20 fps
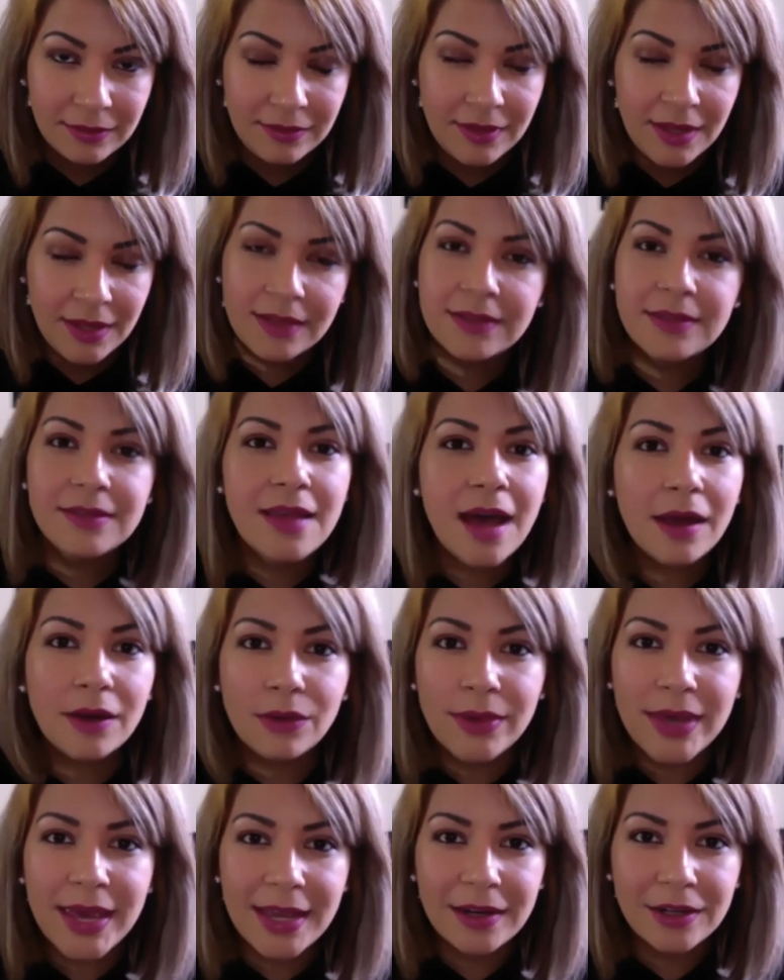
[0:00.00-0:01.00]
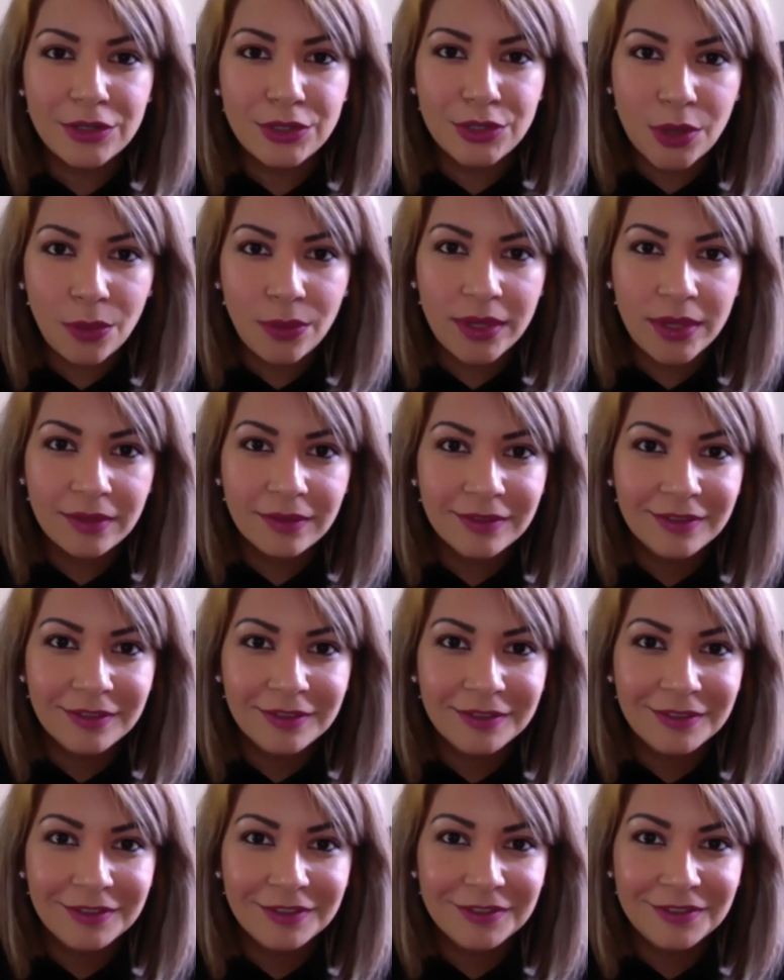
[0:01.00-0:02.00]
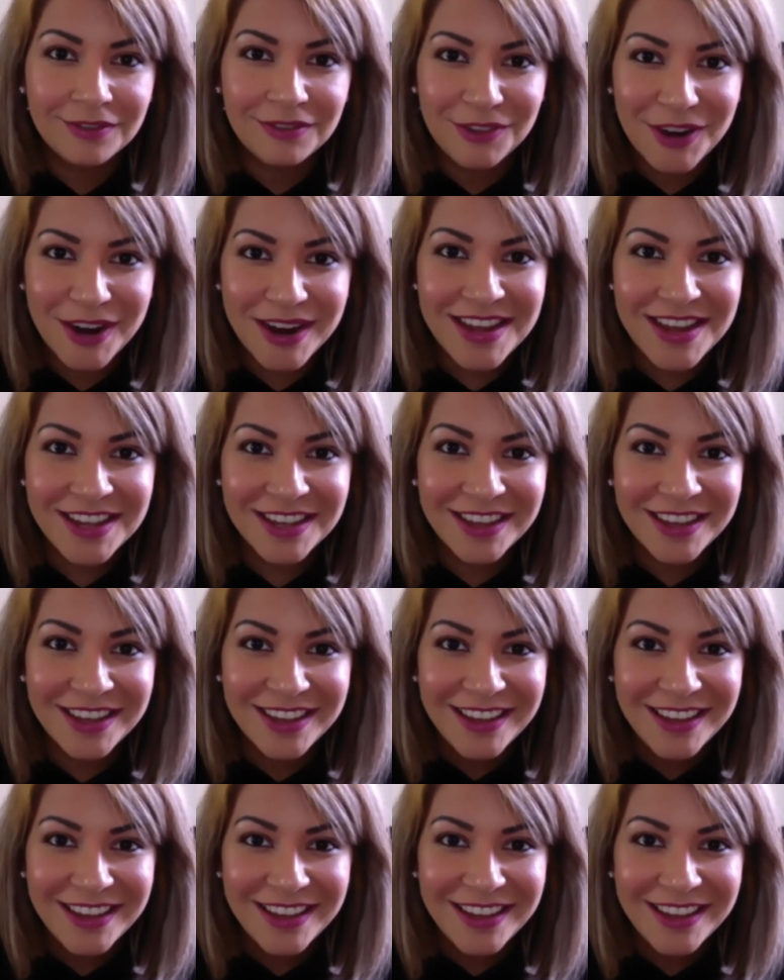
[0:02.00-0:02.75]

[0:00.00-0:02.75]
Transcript: It's not okay to show it." Right?